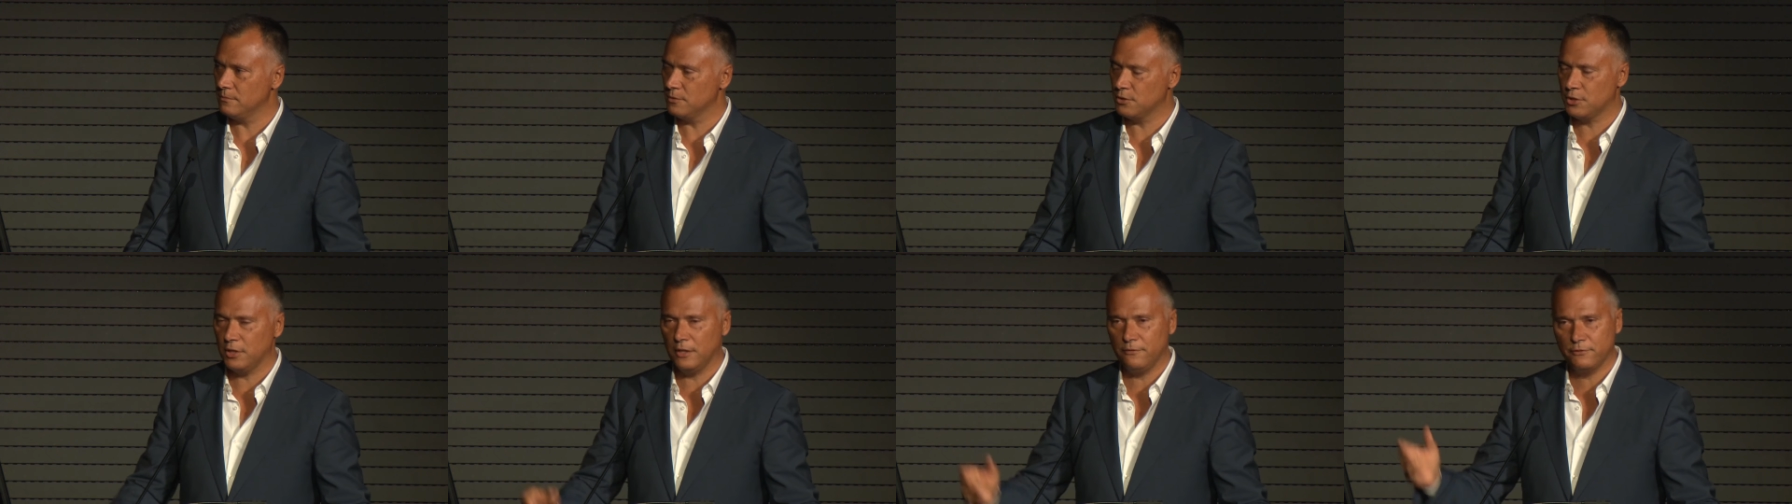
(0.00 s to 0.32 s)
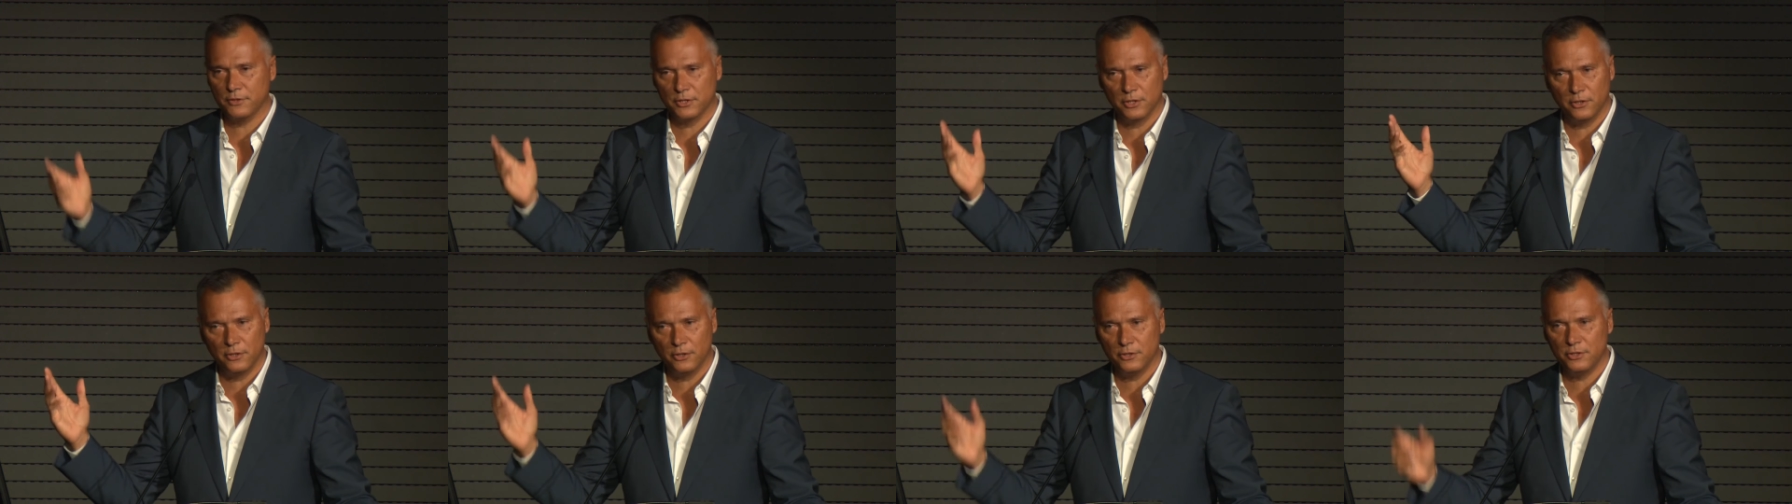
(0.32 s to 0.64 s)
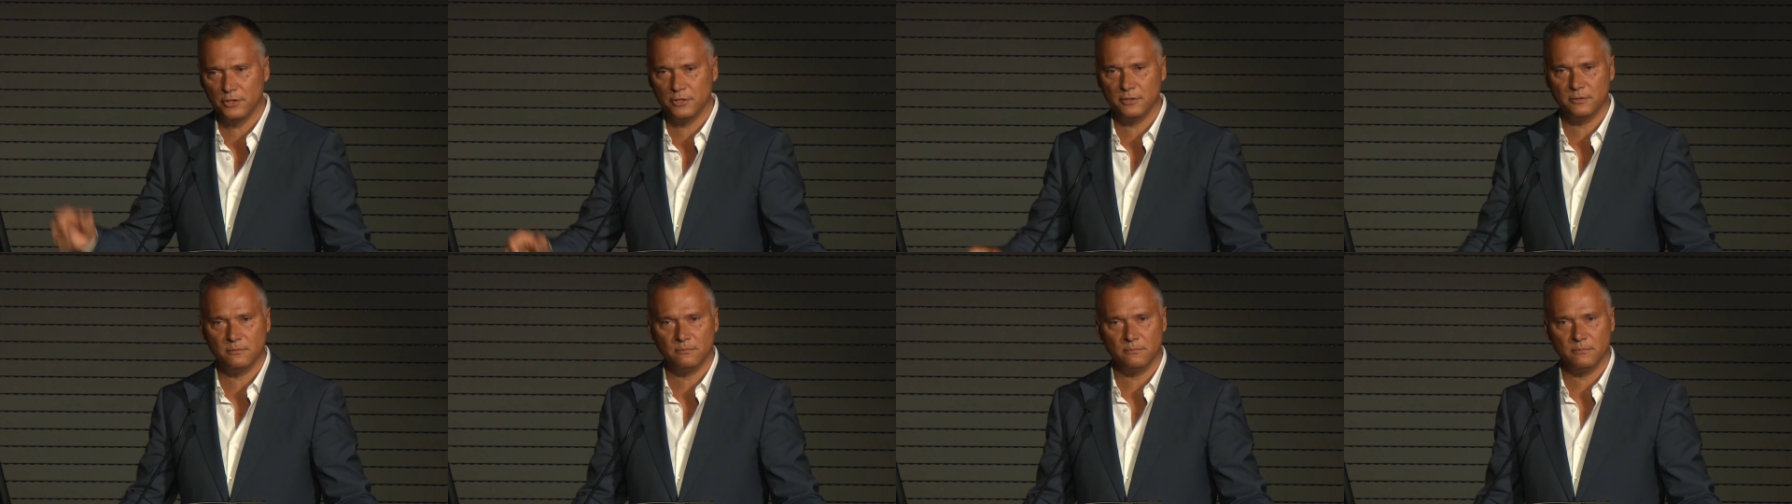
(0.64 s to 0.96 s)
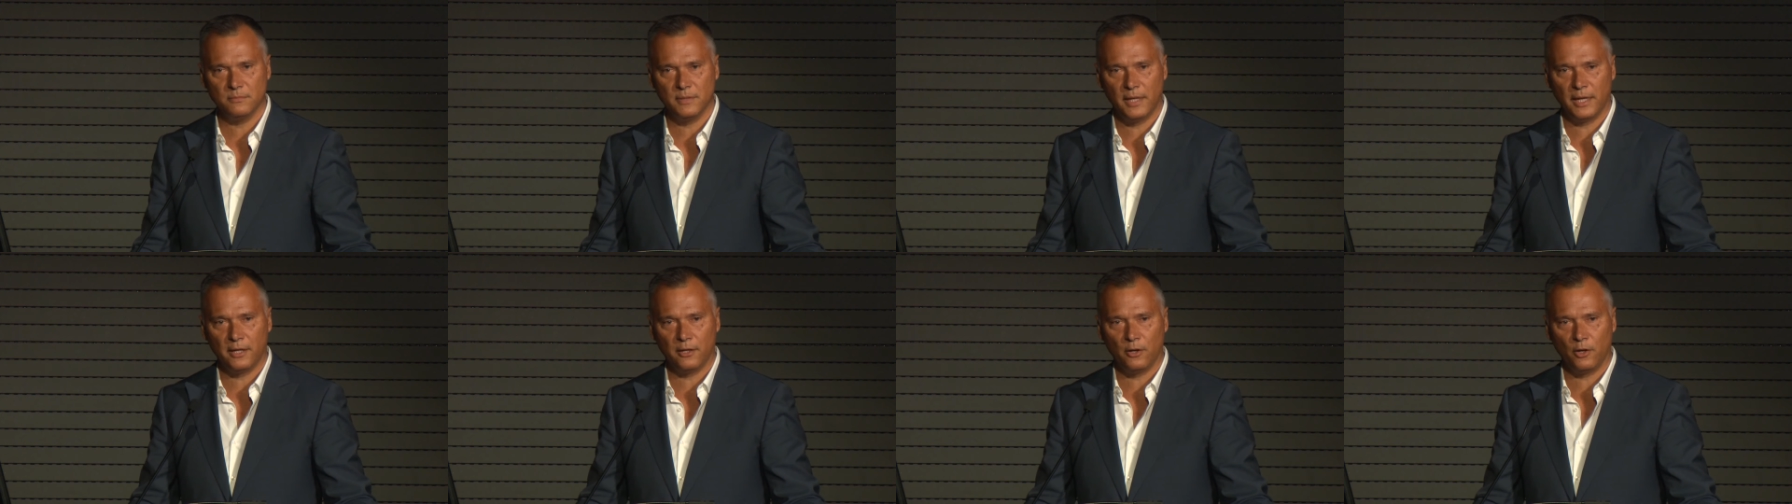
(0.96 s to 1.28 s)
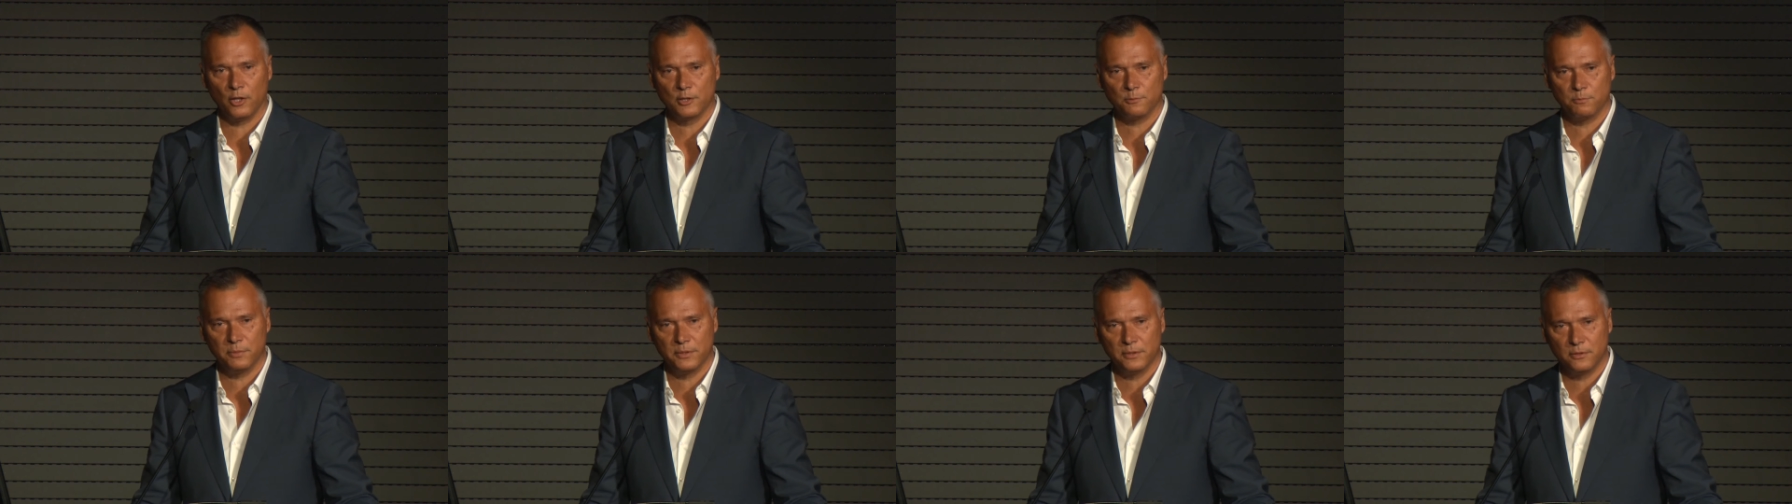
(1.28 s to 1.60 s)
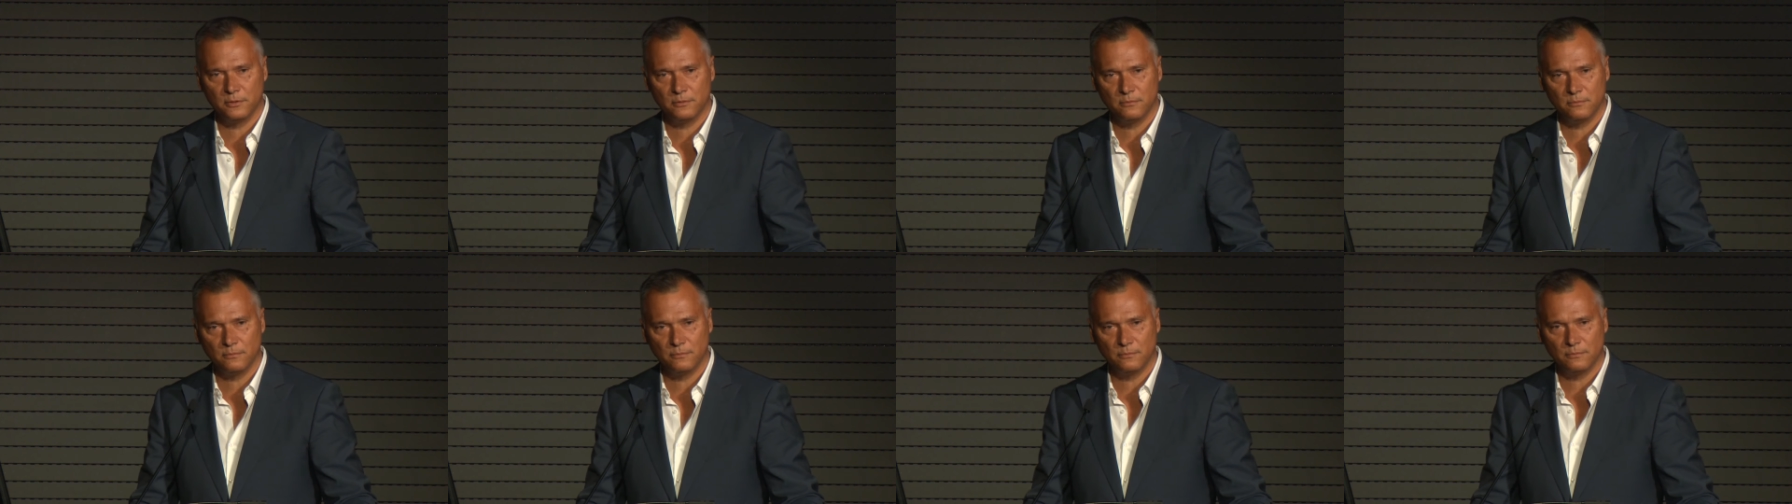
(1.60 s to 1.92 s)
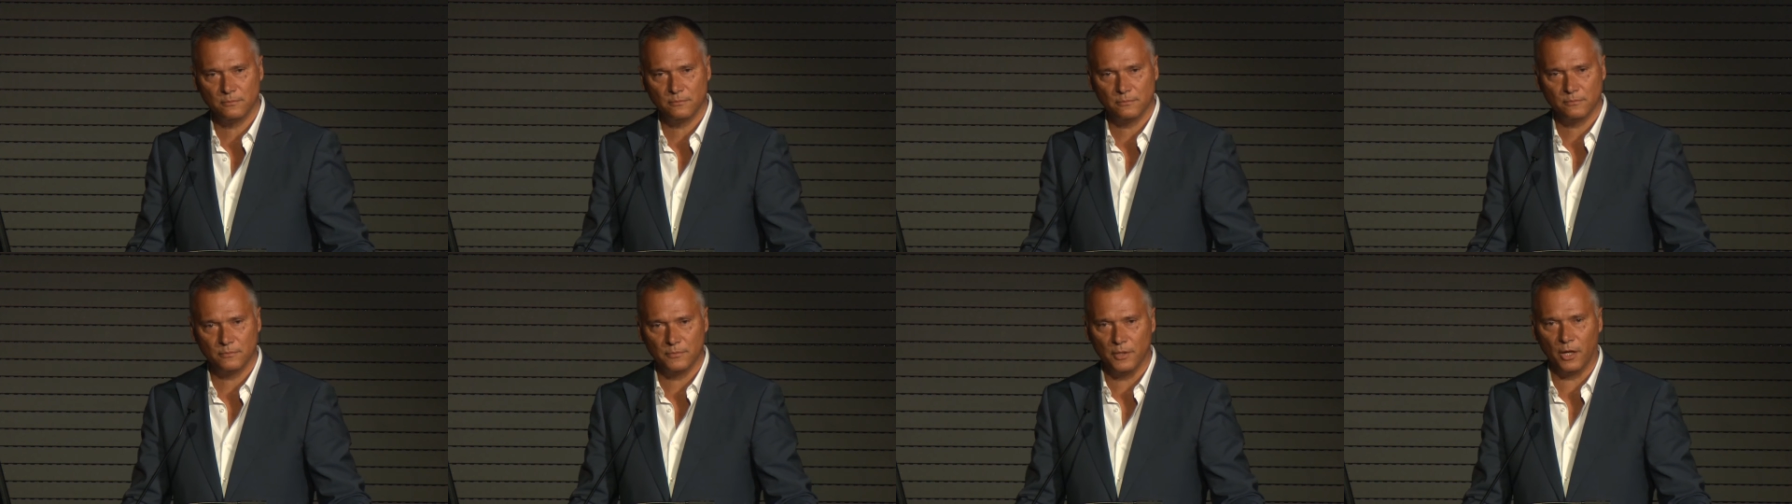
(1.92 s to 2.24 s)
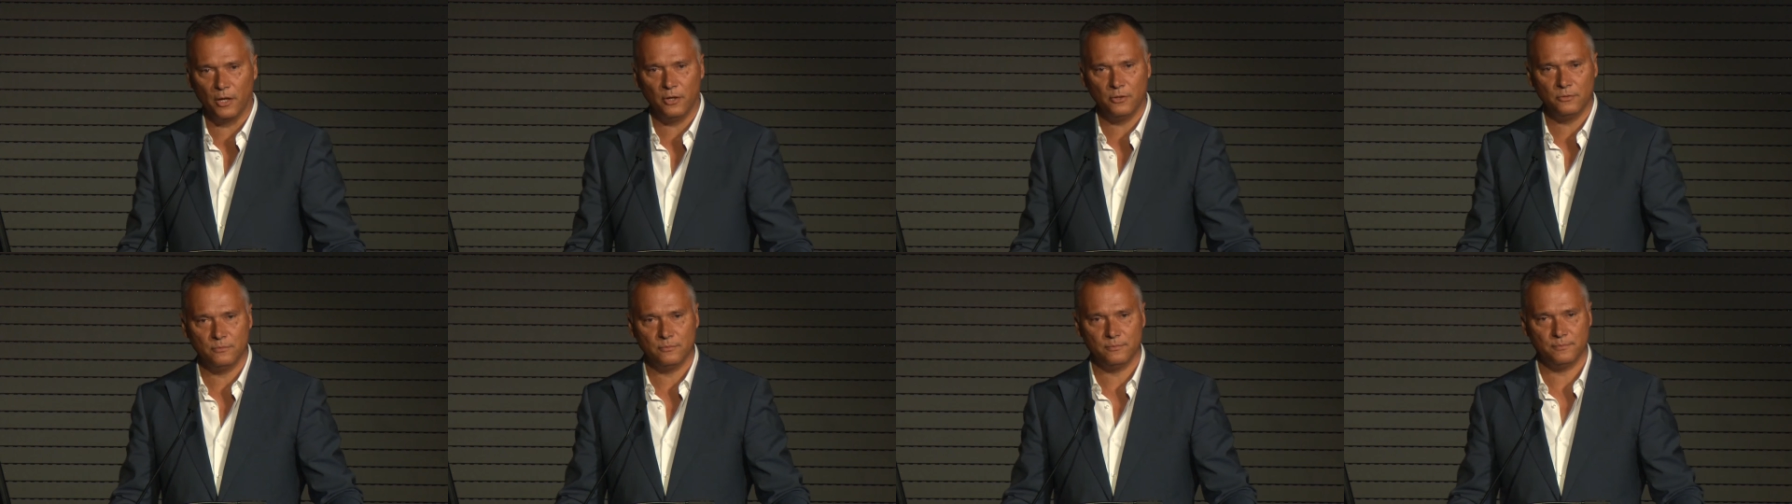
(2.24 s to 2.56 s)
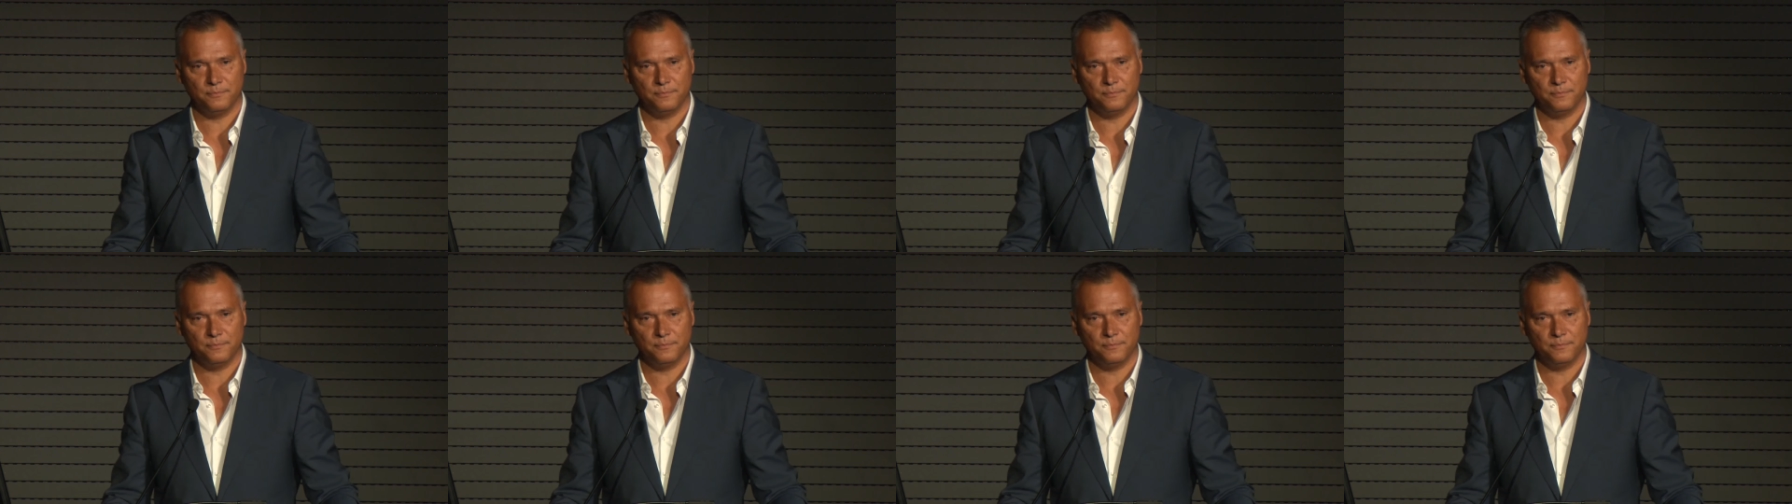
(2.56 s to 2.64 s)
Chief surgeon at a hospital, no